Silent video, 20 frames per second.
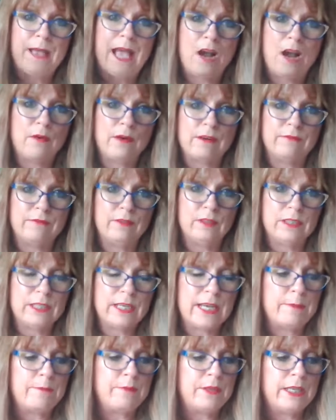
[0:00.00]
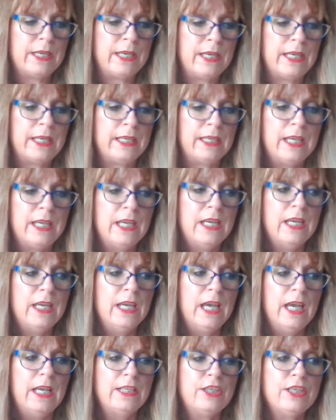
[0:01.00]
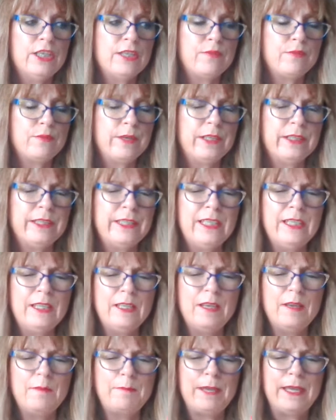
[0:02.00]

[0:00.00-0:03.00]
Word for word: powerful type thing, just really